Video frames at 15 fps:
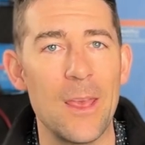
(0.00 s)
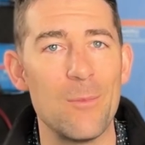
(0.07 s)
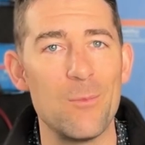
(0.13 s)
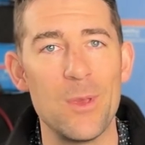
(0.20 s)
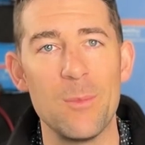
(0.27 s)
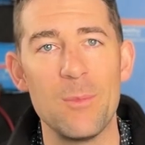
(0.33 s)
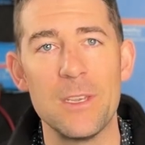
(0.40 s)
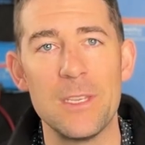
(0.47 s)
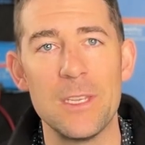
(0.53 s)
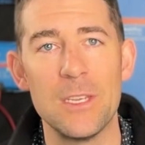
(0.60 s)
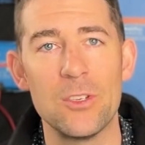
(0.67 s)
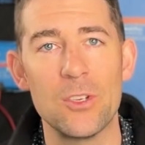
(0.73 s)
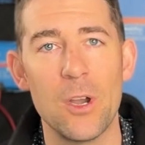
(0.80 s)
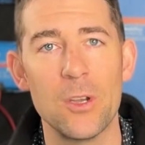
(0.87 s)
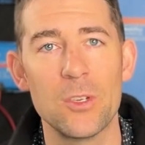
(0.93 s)
MPPT
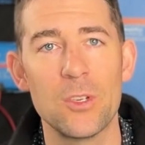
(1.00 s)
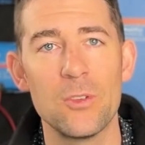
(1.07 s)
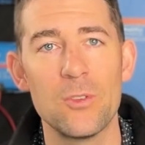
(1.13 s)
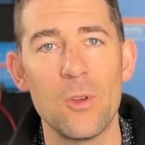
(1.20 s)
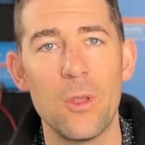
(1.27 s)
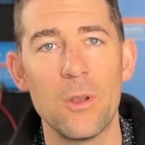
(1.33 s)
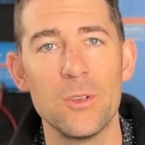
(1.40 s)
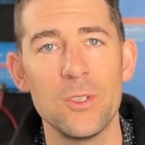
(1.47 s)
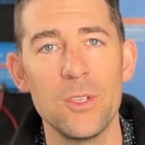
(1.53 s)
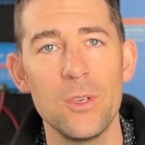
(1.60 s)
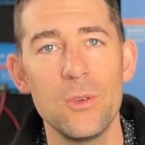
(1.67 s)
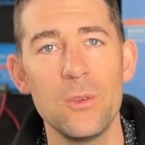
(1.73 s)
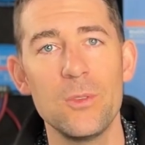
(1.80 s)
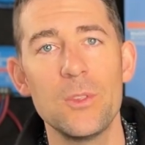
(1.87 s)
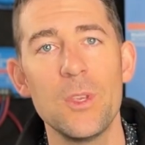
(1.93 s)
charge controllers
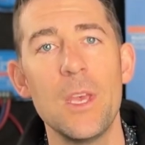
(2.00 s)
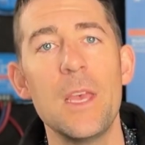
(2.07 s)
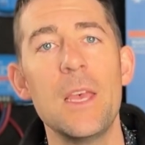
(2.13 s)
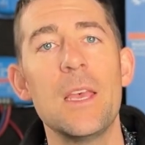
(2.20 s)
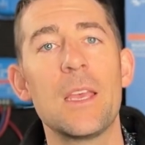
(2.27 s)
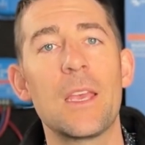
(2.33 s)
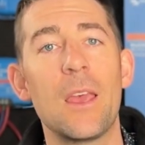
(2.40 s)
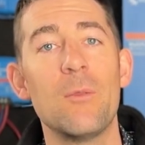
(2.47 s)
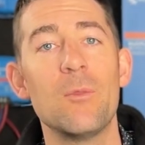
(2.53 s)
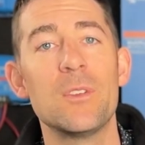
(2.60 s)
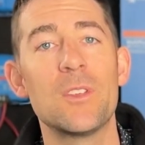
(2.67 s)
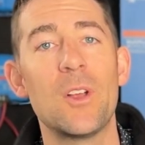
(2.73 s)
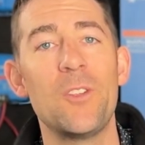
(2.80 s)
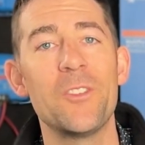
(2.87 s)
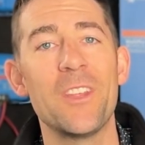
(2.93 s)
use, can
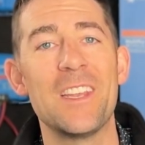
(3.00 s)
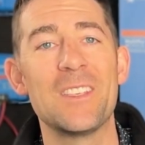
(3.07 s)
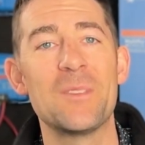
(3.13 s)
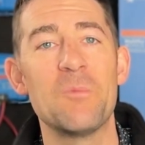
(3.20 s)
result in as